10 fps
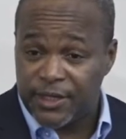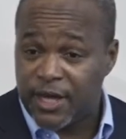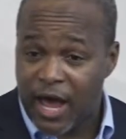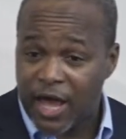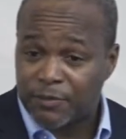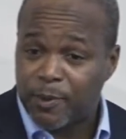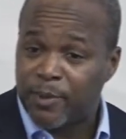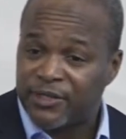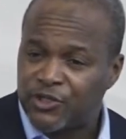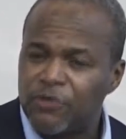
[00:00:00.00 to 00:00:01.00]
the gospel,
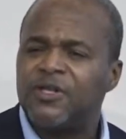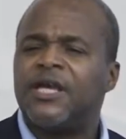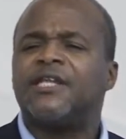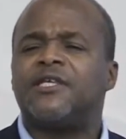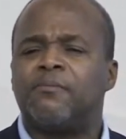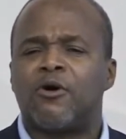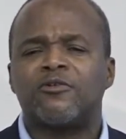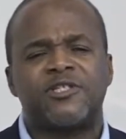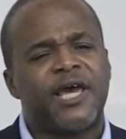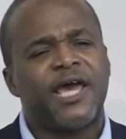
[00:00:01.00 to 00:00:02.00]
but you need the
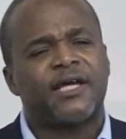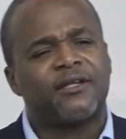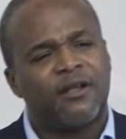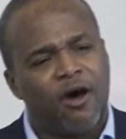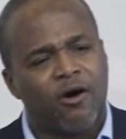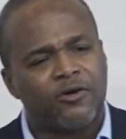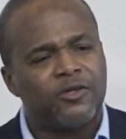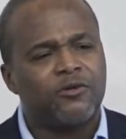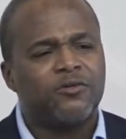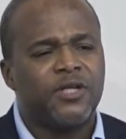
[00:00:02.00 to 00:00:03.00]
Mosaic law.
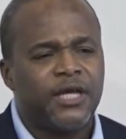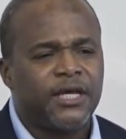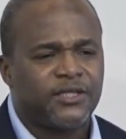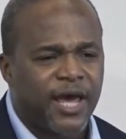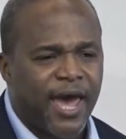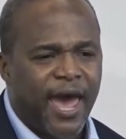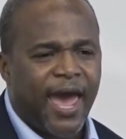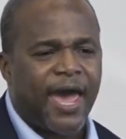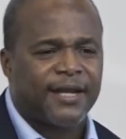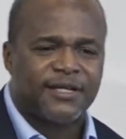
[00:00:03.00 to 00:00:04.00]
You need to
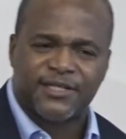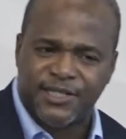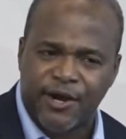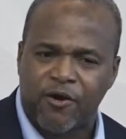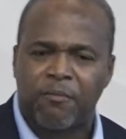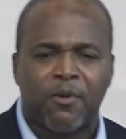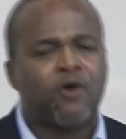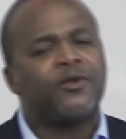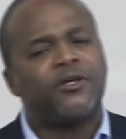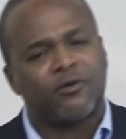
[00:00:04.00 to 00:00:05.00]
add the
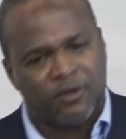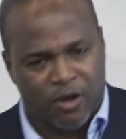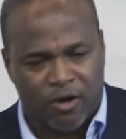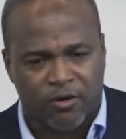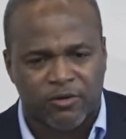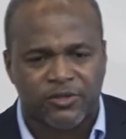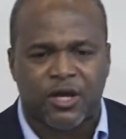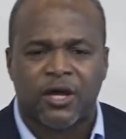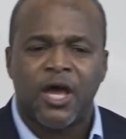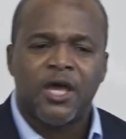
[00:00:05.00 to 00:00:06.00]
ceremonial laws.
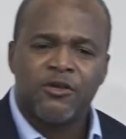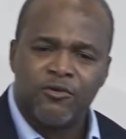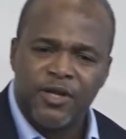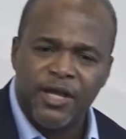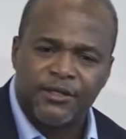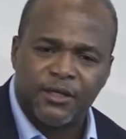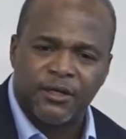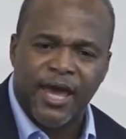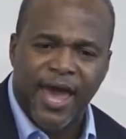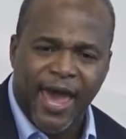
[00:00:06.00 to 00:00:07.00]
You need
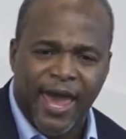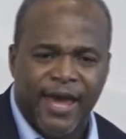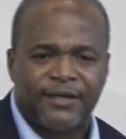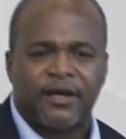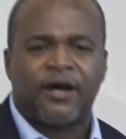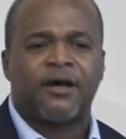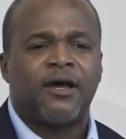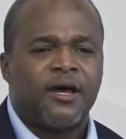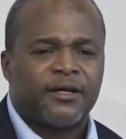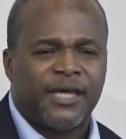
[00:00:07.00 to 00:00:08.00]
to add
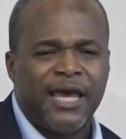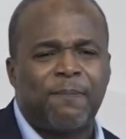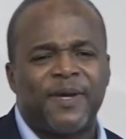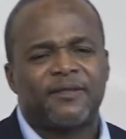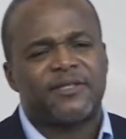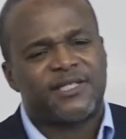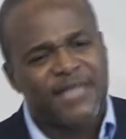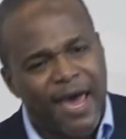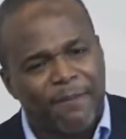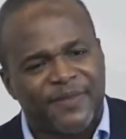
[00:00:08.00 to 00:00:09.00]
keeping the
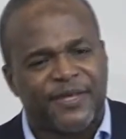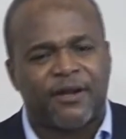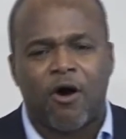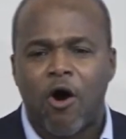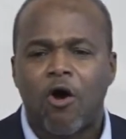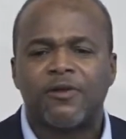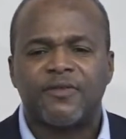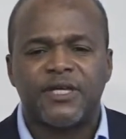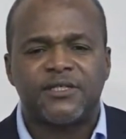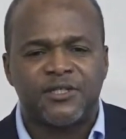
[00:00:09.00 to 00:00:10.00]
Sabbath and all of
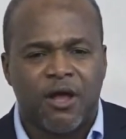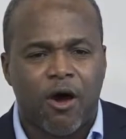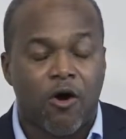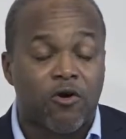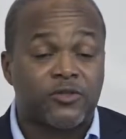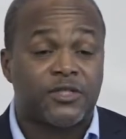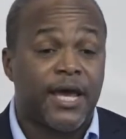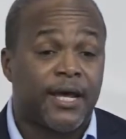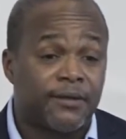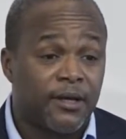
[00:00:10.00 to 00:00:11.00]
these laws
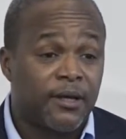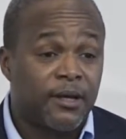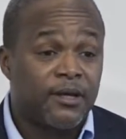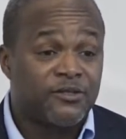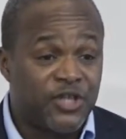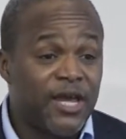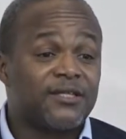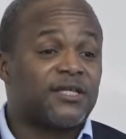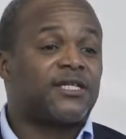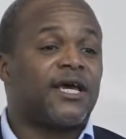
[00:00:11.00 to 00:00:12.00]
that
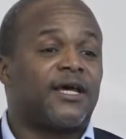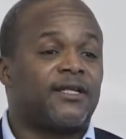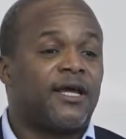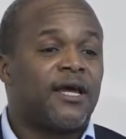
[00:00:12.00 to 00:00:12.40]
Jesus said,